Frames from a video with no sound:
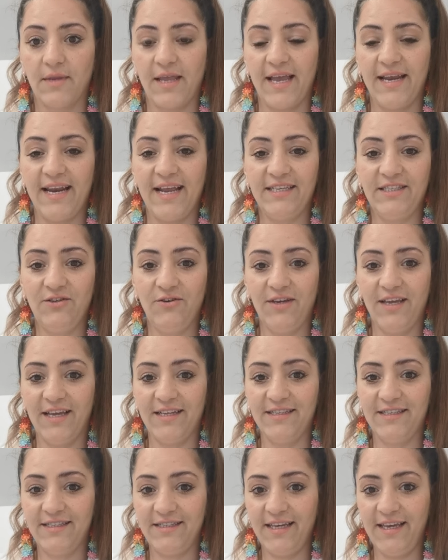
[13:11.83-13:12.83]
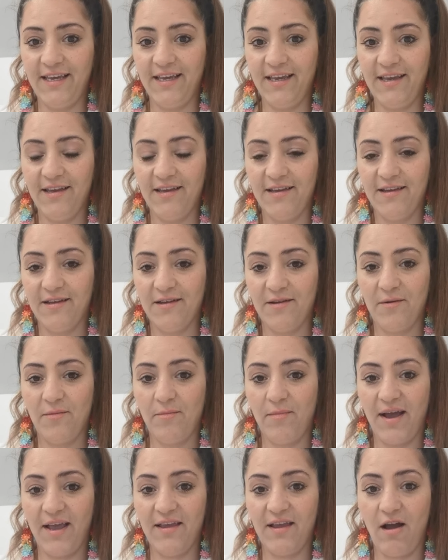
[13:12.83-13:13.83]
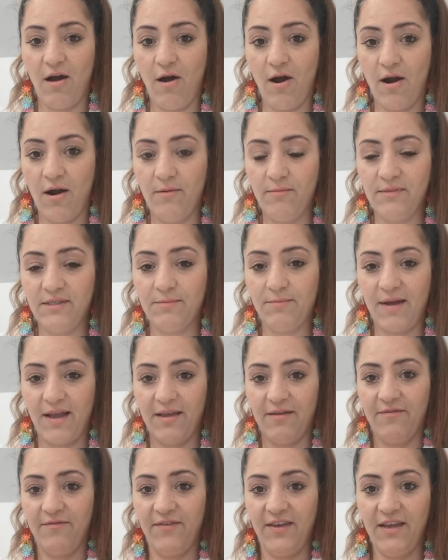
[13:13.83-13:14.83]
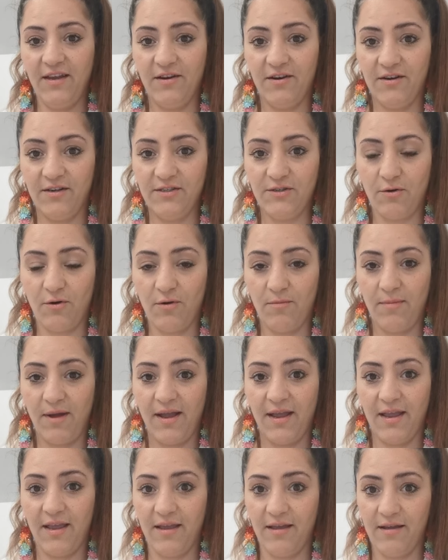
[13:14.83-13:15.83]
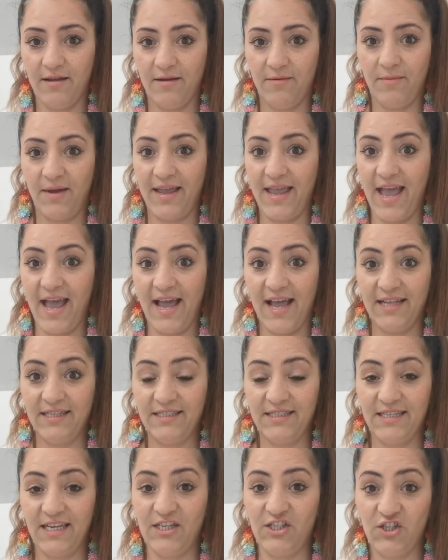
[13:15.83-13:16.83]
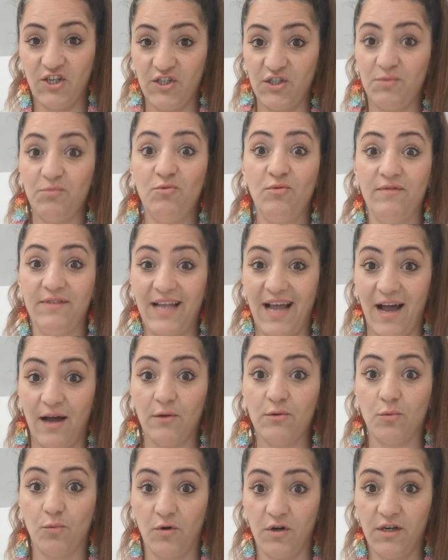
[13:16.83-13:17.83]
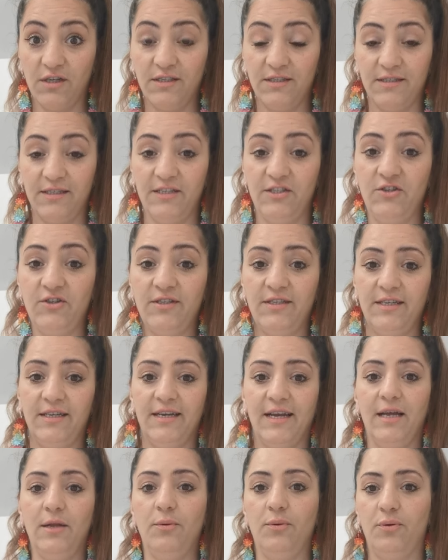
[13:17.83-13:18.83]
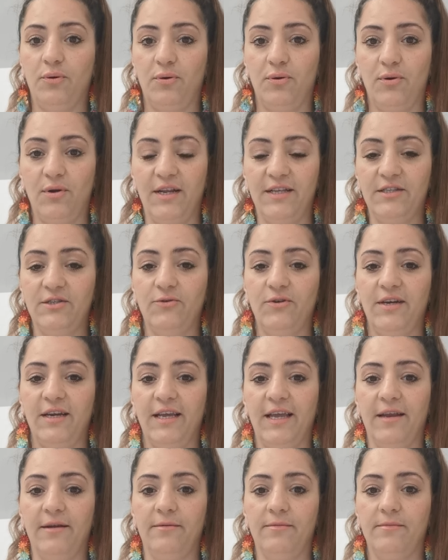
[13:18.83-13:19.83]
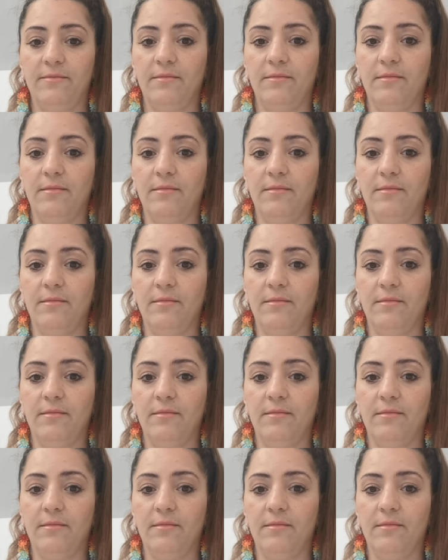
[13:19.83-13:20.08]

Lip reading: And as you can see, my arms, my fingers, or my hands, they just moved outwards. Did you see that? Let's do it again.